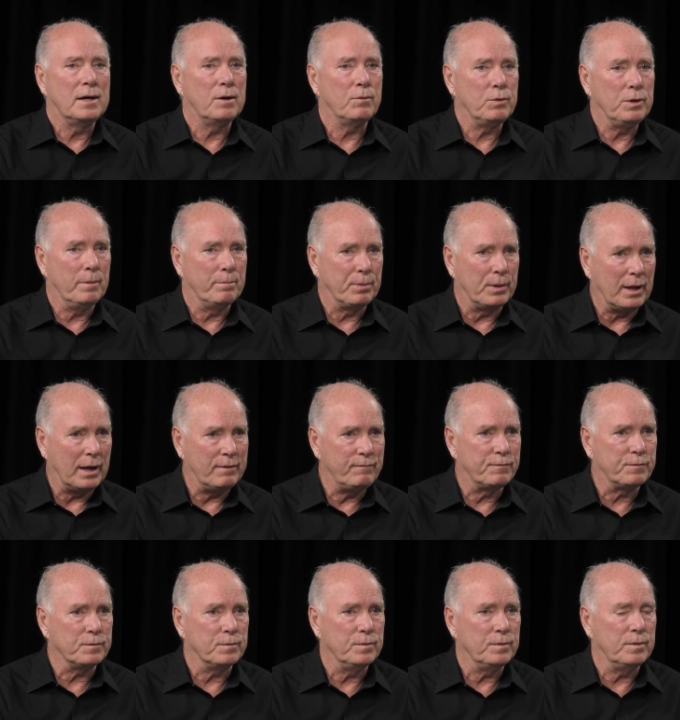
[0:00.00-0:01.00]
we applied
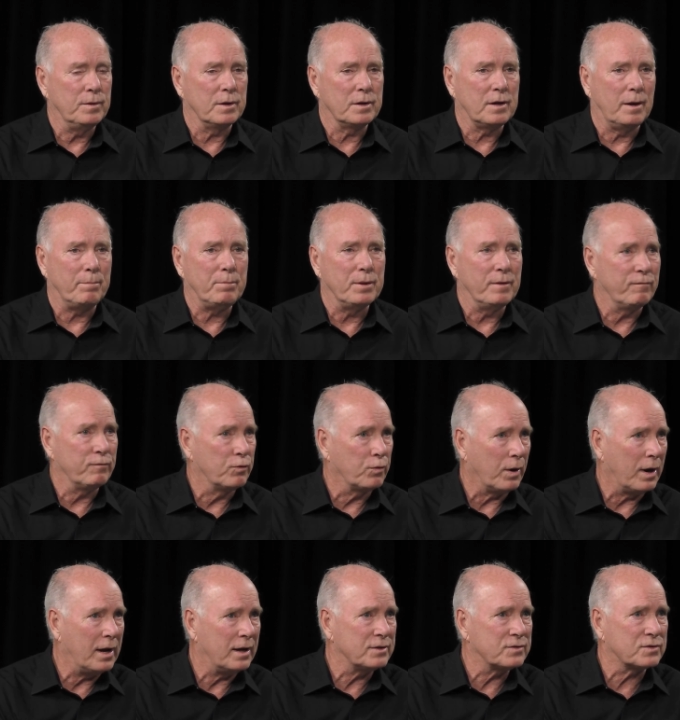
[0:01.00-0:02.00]
for a couple of
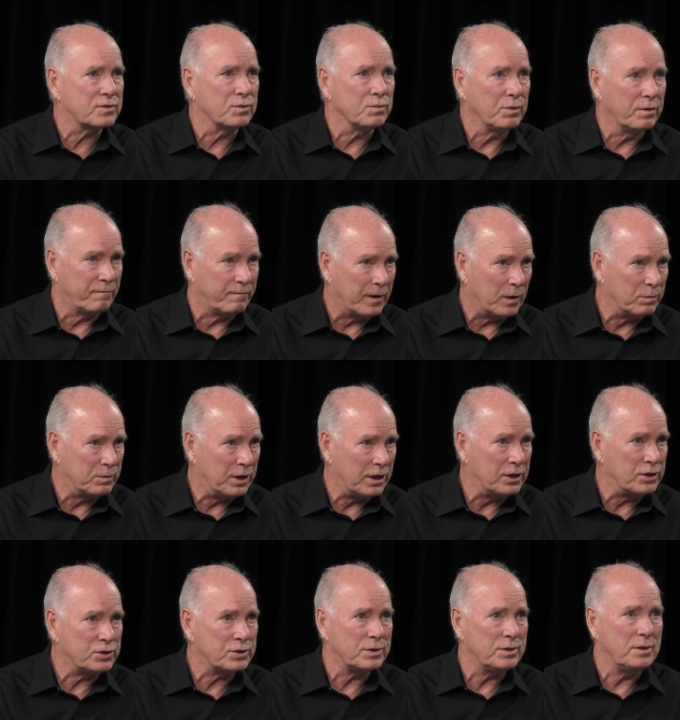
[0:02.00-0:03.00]
grants through the
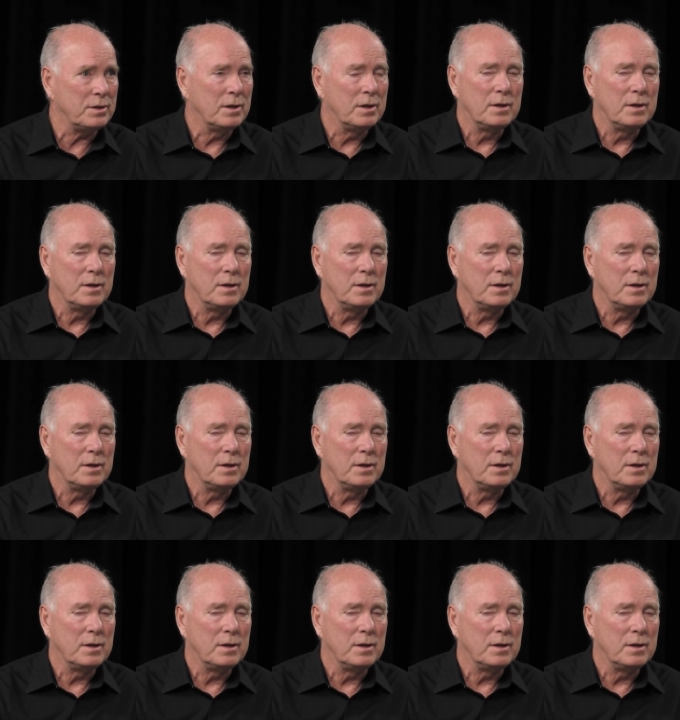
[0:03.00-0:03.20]
foundation